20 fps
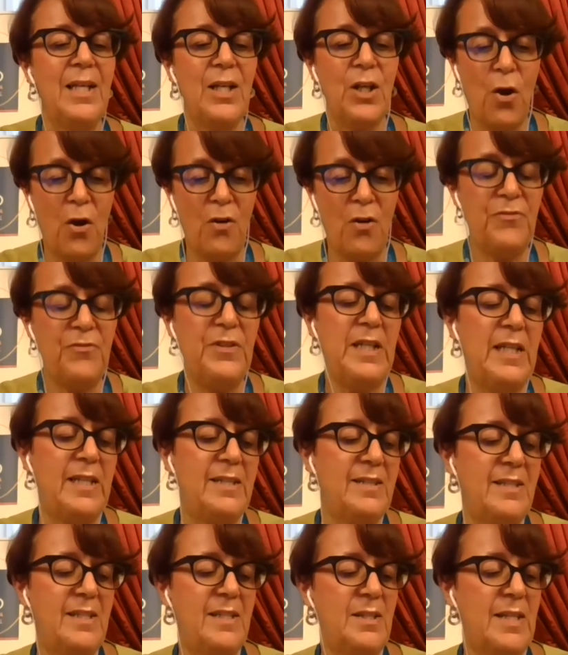
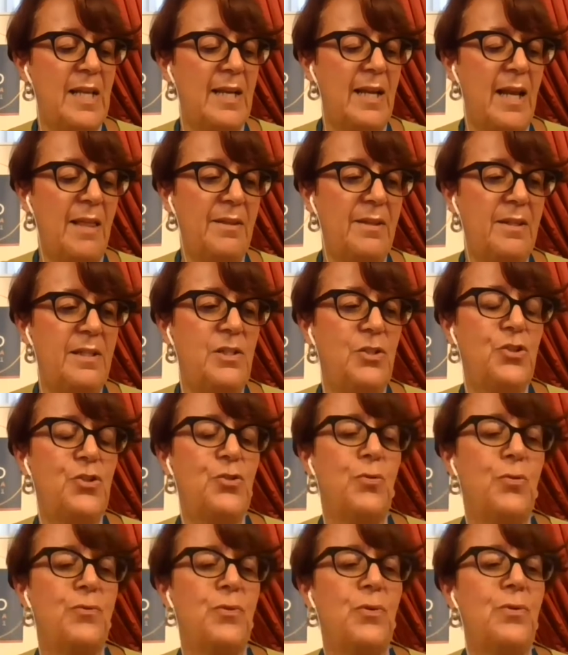Confidence is another
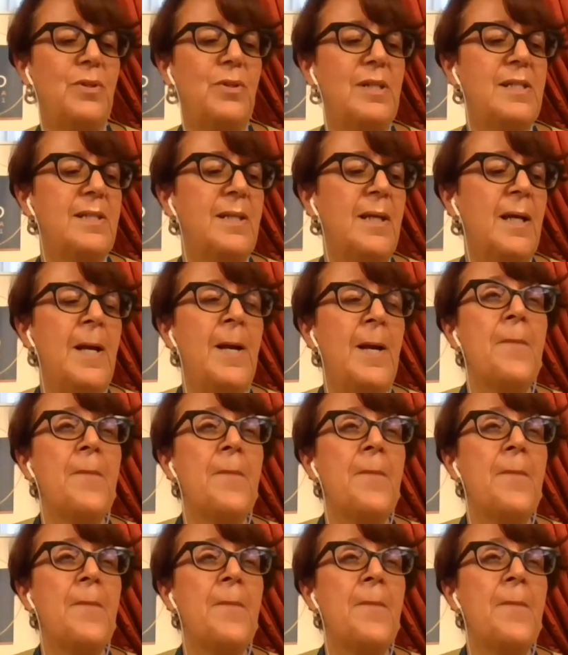issue, of course.